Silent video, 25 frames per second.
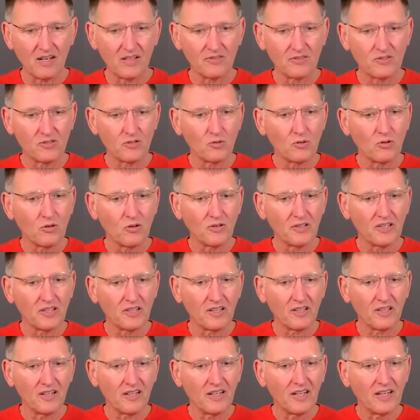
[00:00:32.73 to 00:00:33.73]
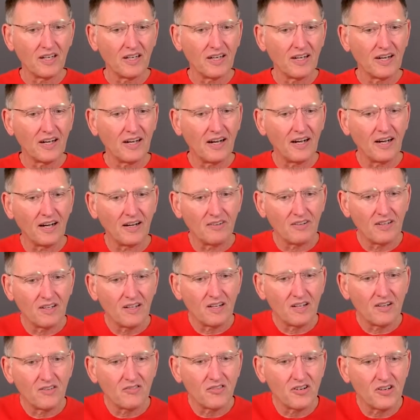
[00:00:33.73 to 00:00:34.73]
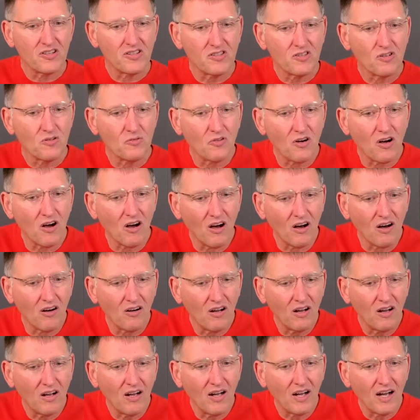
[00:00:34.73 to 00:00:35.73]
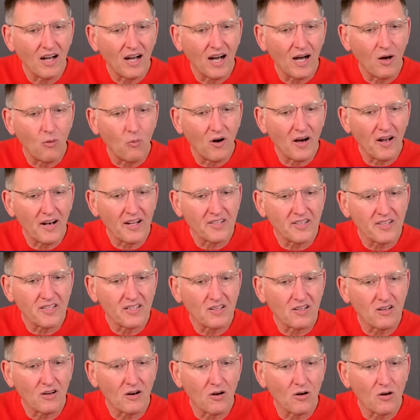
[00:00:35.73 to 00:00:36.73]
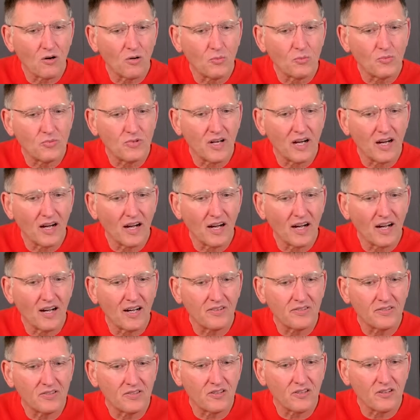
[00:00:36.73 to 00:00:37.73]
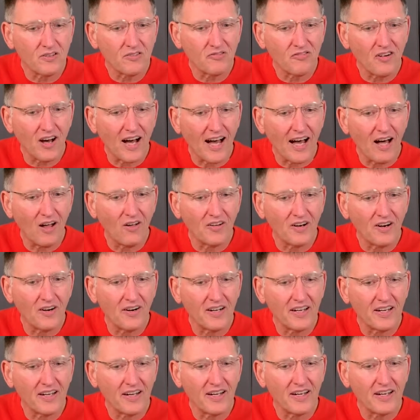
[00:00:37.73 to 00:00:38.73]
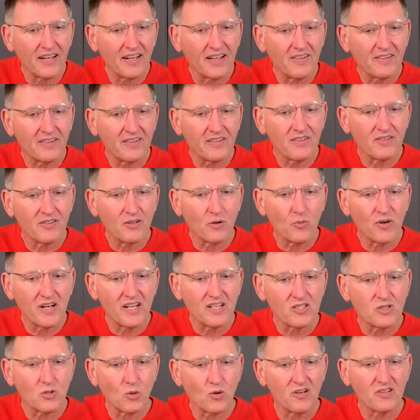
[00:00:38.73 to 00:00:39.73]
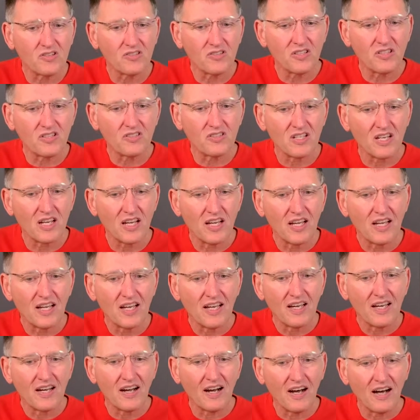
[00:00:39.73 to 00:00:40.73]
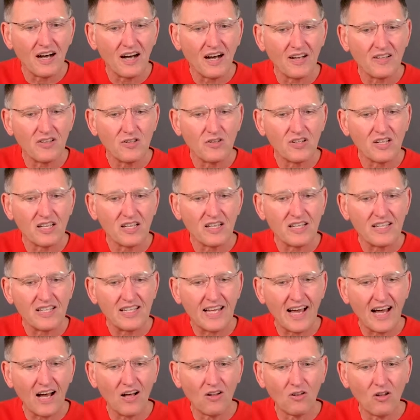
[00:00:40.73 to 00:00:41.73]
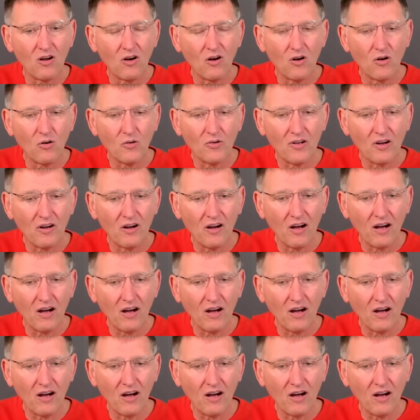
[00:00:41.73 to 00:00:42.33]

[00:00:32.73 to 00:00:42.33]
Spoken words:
tool here. Uh, First of all, I wanted to go to the file area and the resources. You can download